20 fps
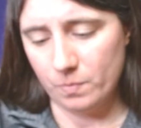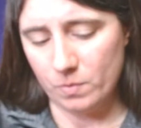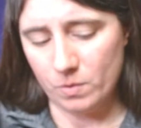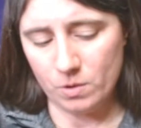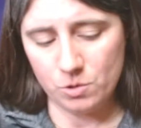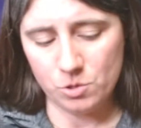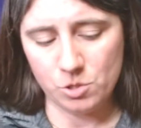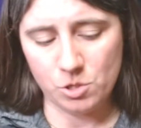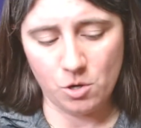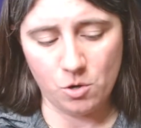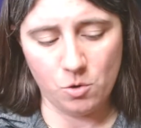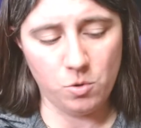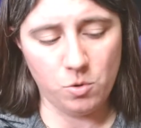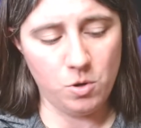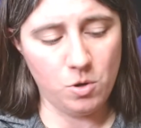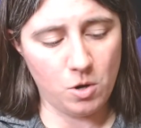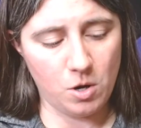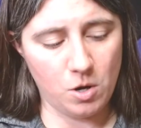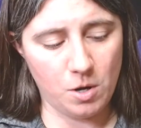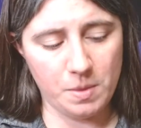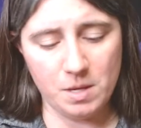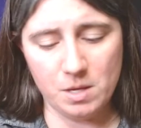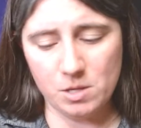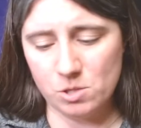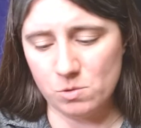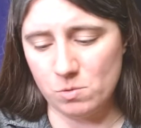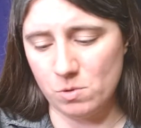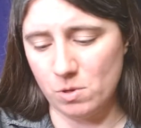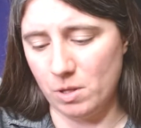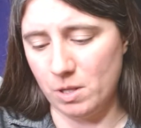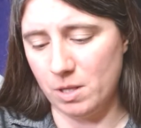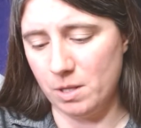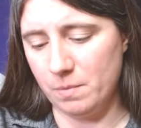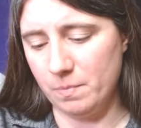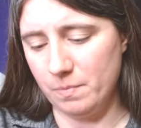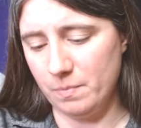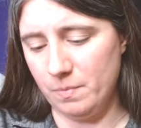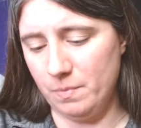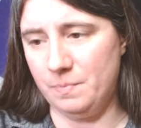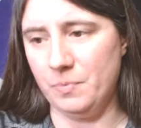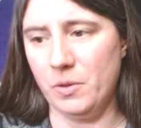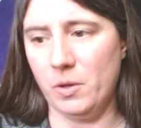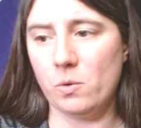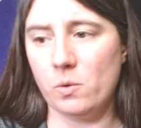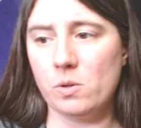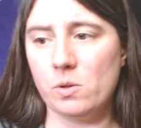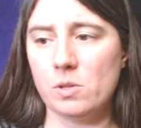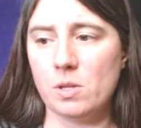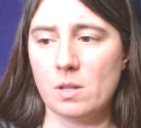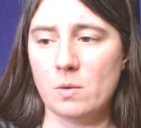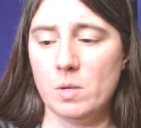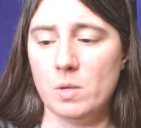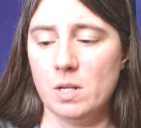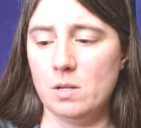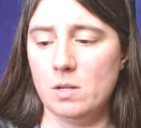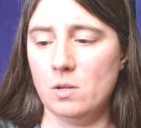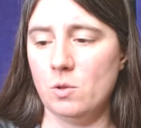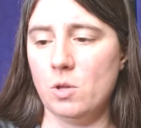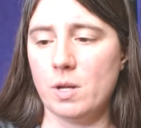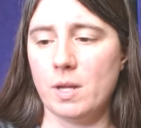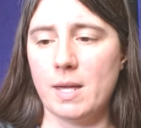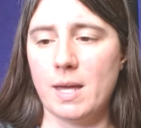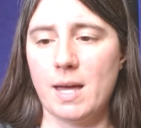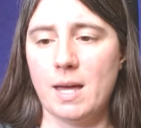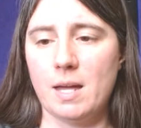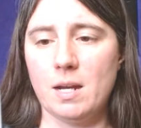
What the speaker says: So, on this, really, the only thing that we need to look at